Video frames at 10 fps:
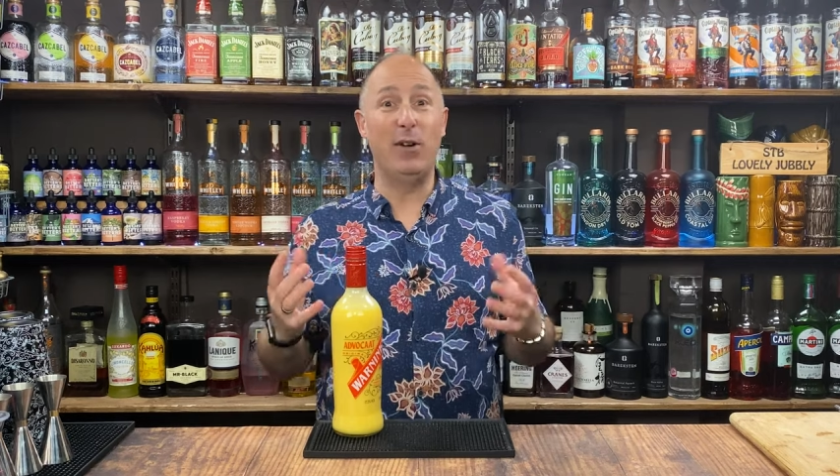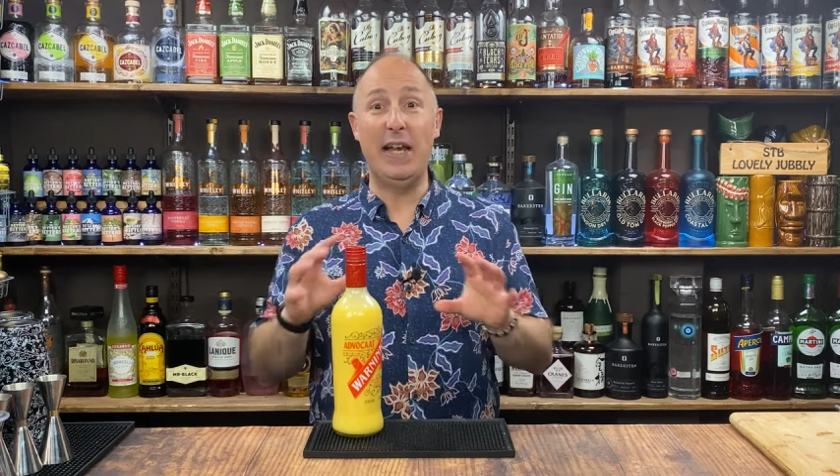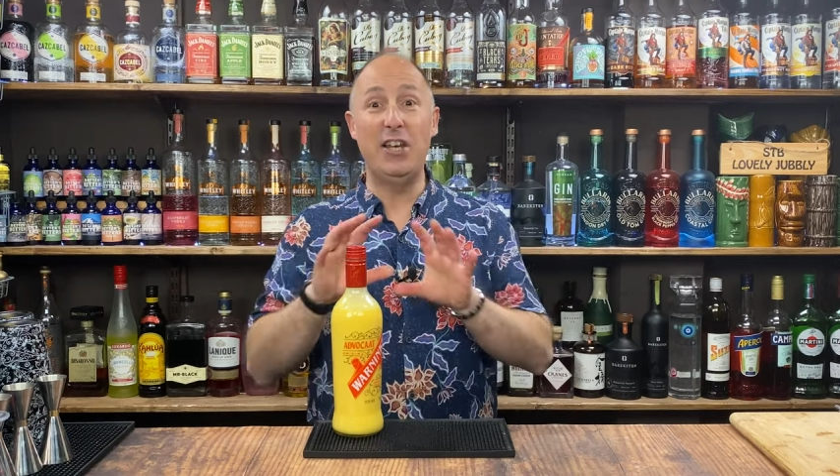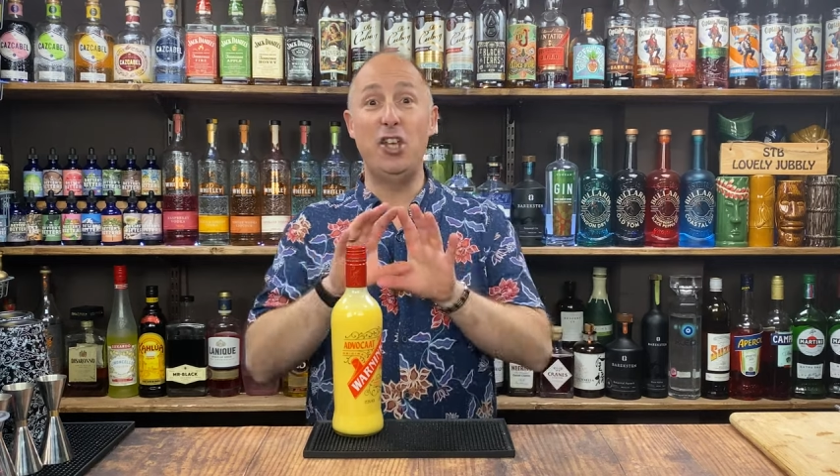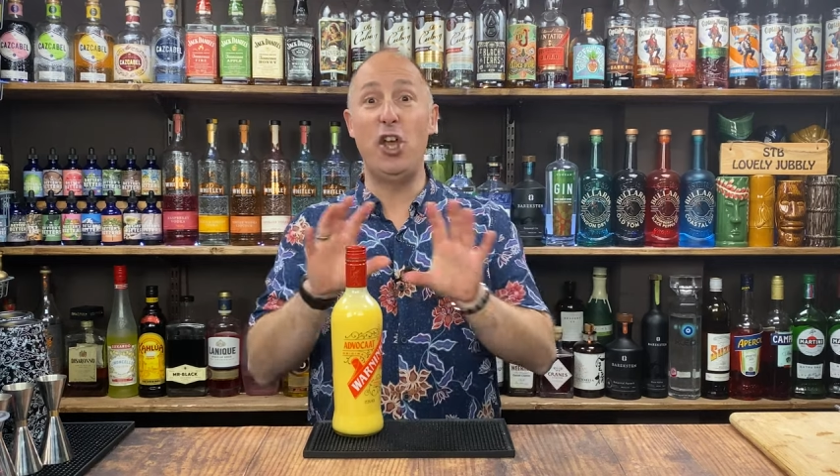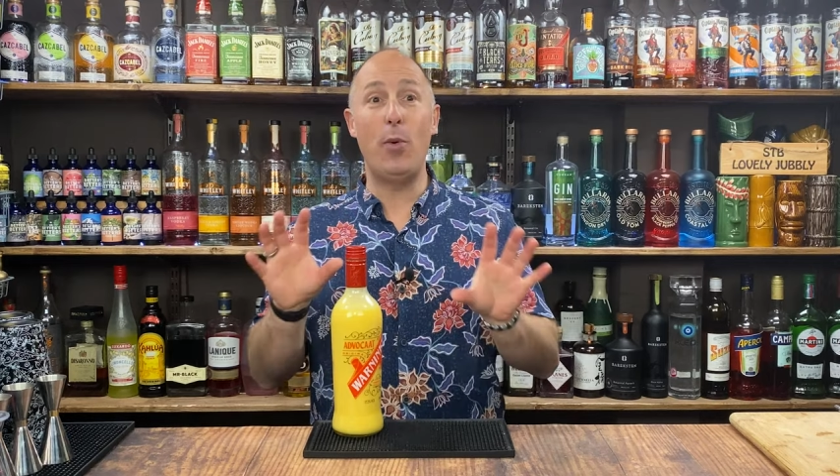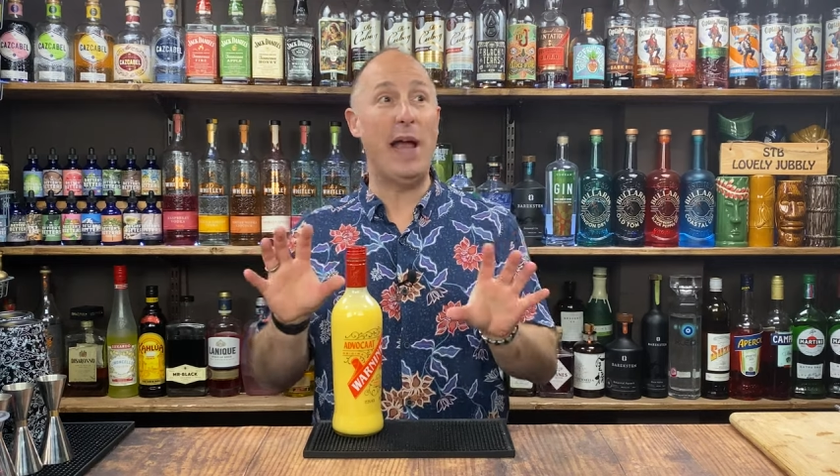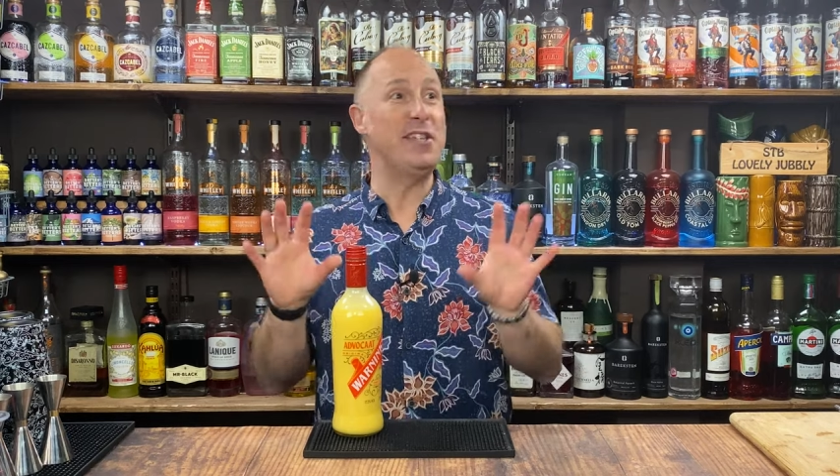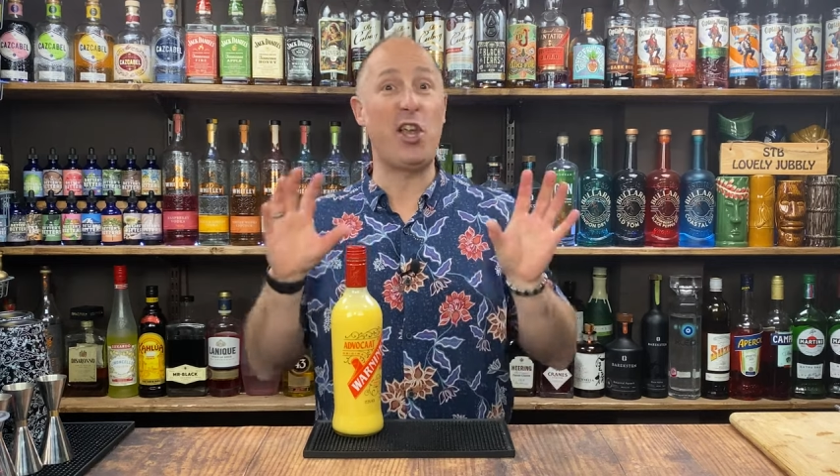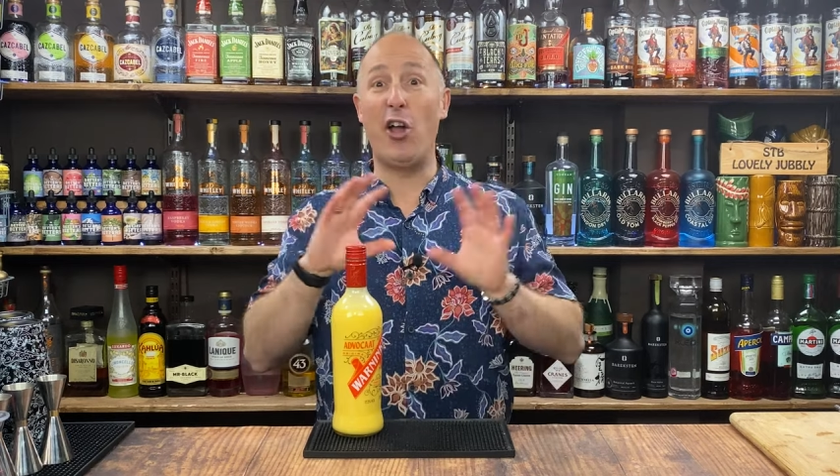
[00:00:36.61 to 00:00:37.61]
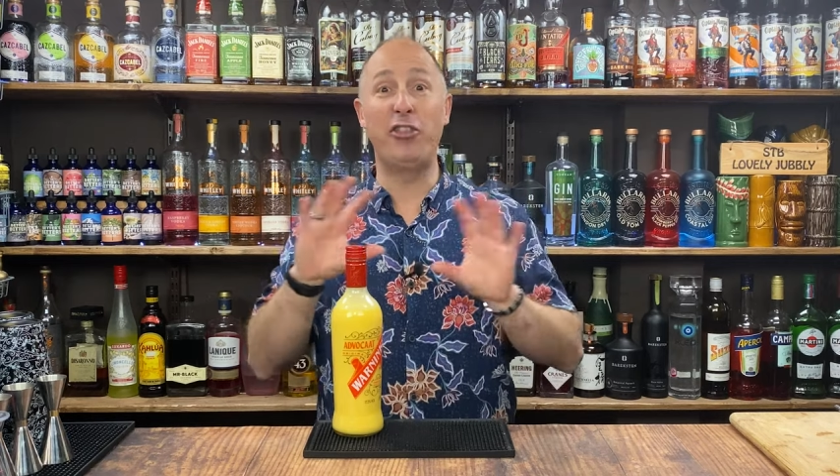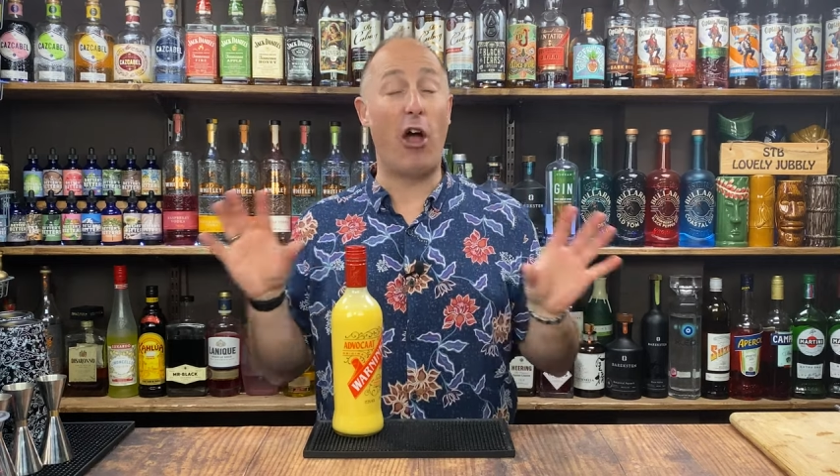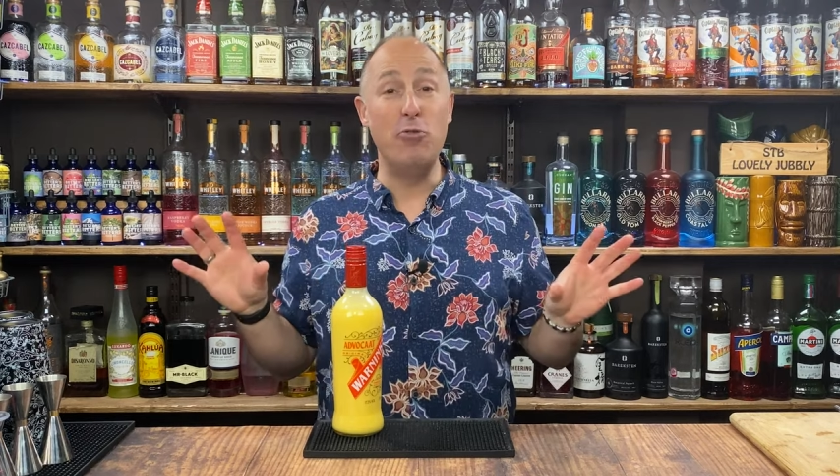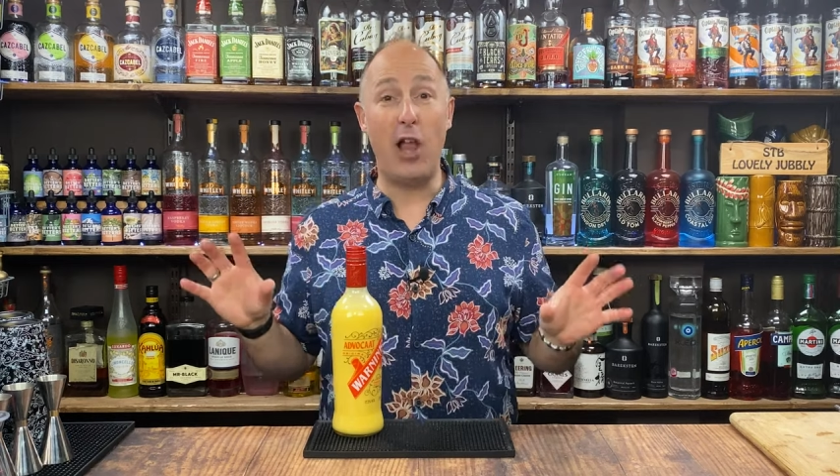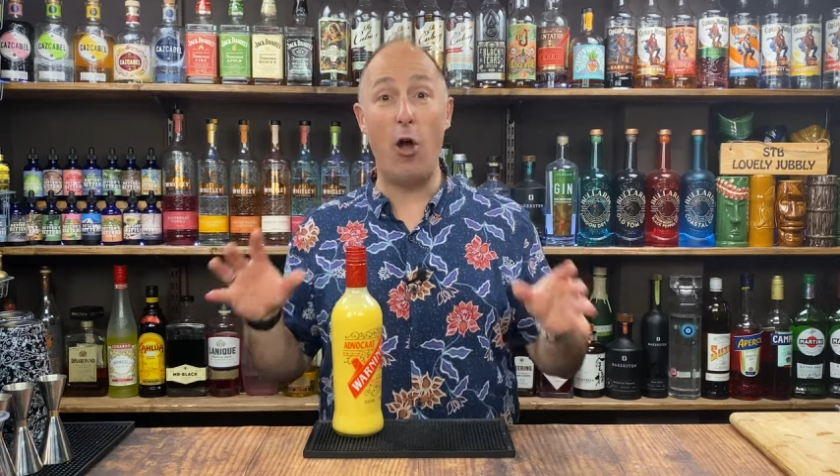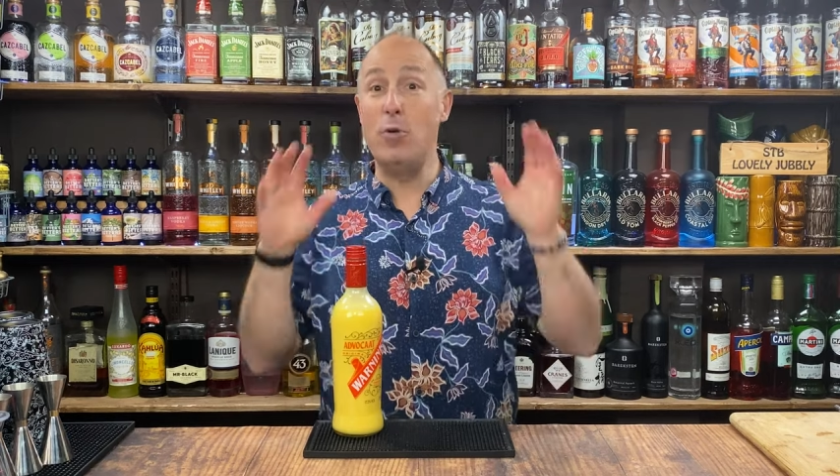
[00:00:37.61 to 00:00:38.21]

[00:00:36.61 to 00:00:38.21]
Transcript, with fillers: in the US, I don't know.